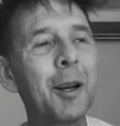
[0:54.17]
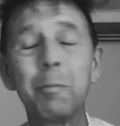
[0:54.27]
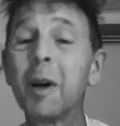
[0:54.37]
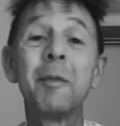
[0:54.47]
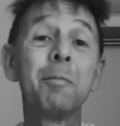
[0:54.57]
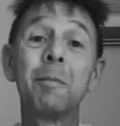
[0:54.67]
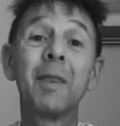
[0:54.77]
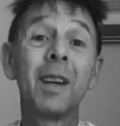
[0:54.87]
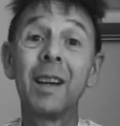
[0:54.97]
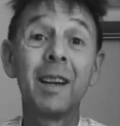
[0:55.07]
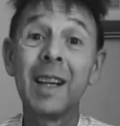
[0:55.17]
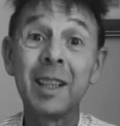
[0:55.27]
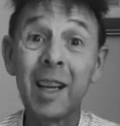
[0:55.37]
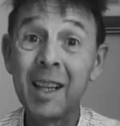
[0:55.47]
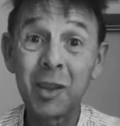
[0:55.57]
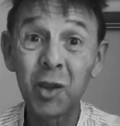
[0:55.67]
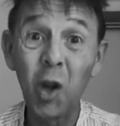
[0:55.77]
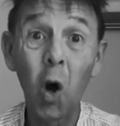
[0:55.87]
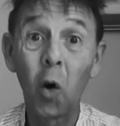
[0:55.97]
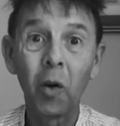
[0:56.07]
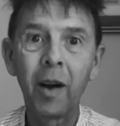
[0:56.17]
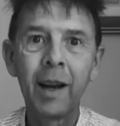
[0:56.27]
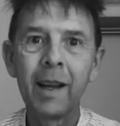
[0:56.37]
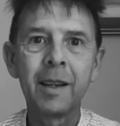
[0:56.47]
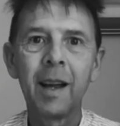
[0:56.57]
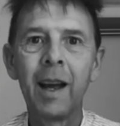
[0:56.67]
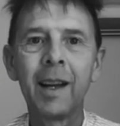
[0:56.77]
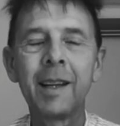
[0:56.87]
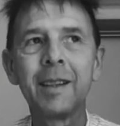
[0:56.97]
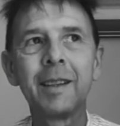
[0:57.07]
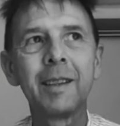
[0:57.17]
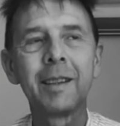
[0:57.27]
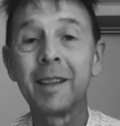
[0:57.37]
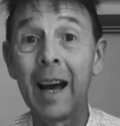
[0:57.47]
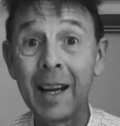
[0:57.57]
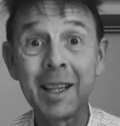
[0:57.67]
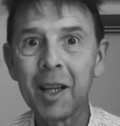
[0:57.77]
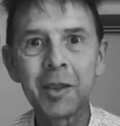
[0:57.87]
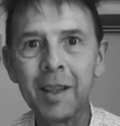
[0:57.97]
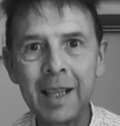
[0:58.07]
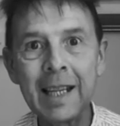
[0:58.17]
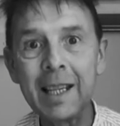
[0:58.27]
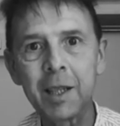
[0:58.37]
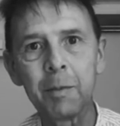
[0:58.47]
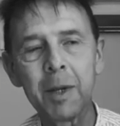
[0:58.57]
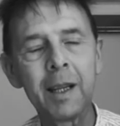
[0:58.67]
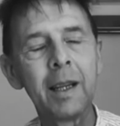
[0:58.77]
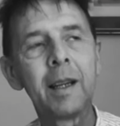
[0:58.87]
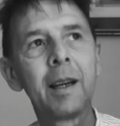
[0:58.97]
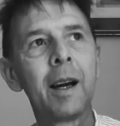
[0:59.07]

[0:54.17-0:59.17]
But it's not, and it doesn't need to be.